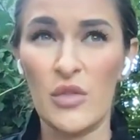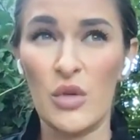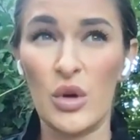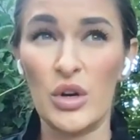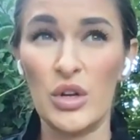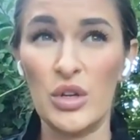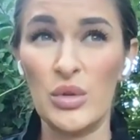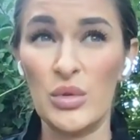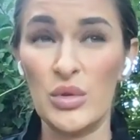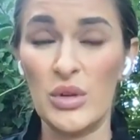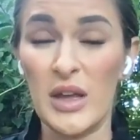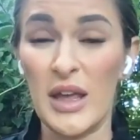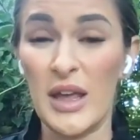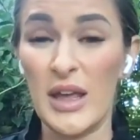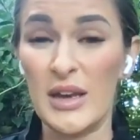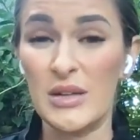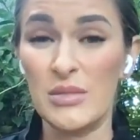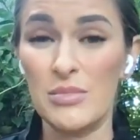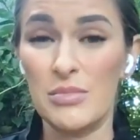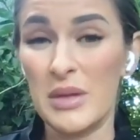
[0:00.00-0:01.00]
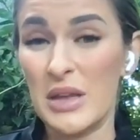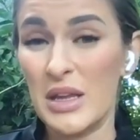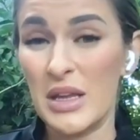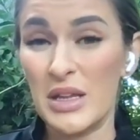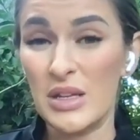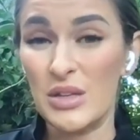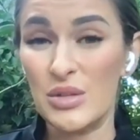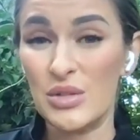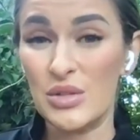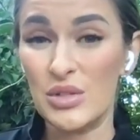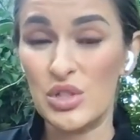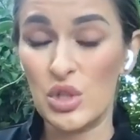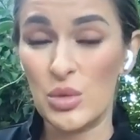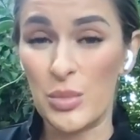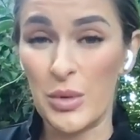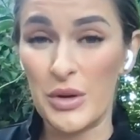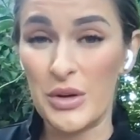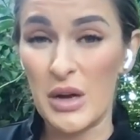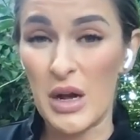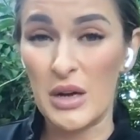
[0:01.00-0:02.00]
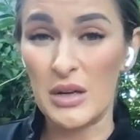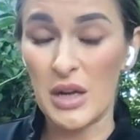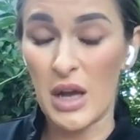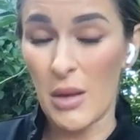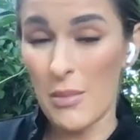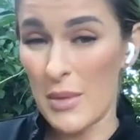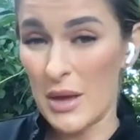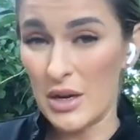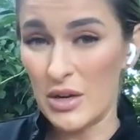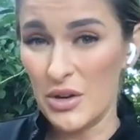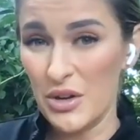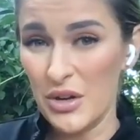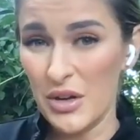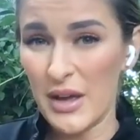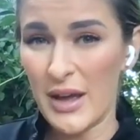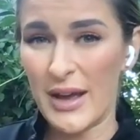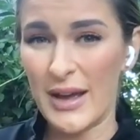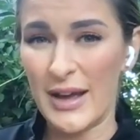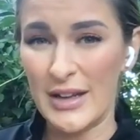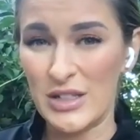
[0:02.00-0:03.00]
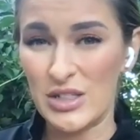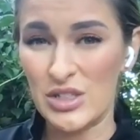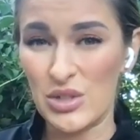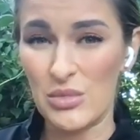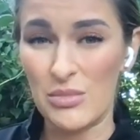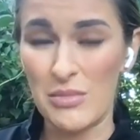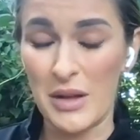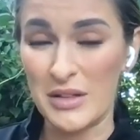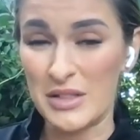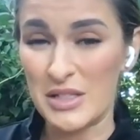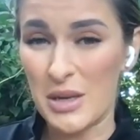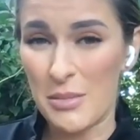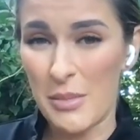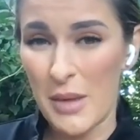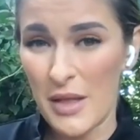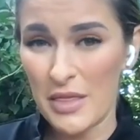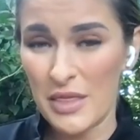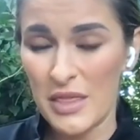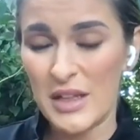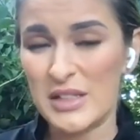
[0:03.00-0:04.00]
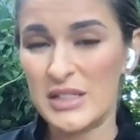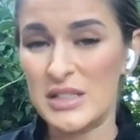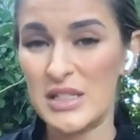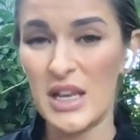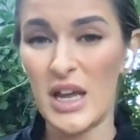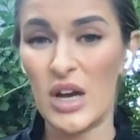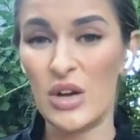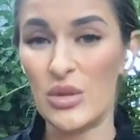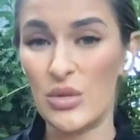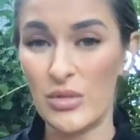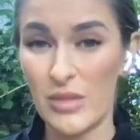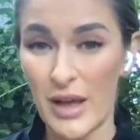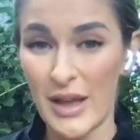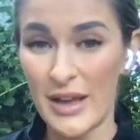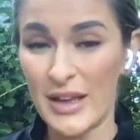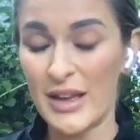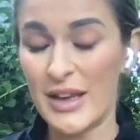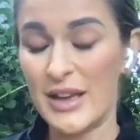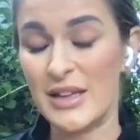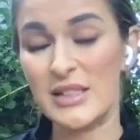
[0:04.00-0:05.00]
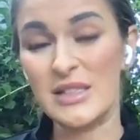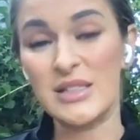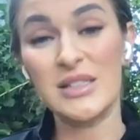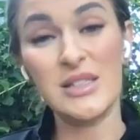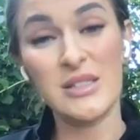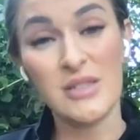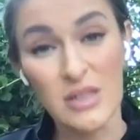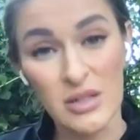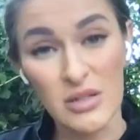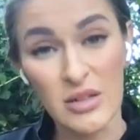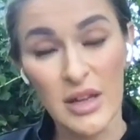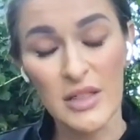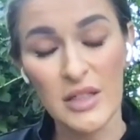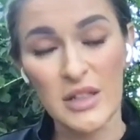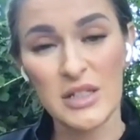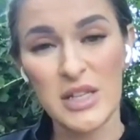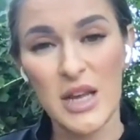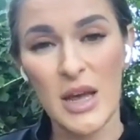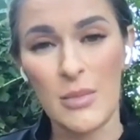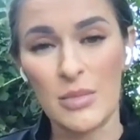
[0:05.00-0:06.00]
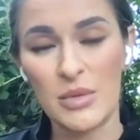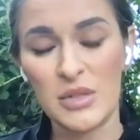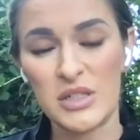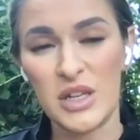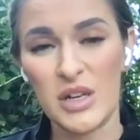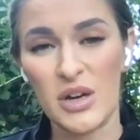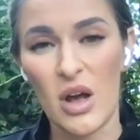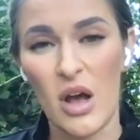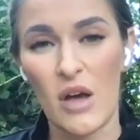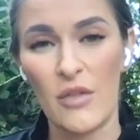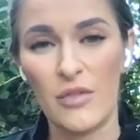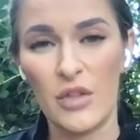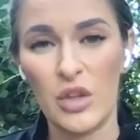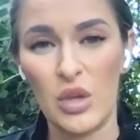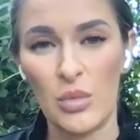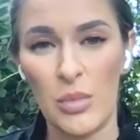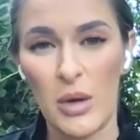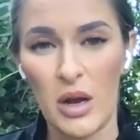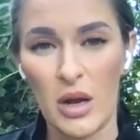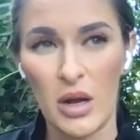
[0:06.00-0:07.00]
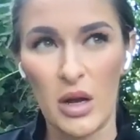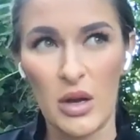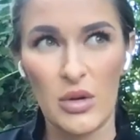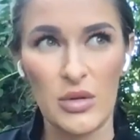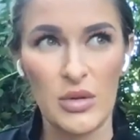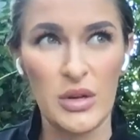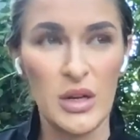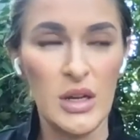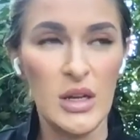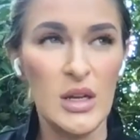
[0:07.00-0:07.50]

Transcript: or you can be super non committal and do month to month and see how you like it and still get the 10% off coupon code.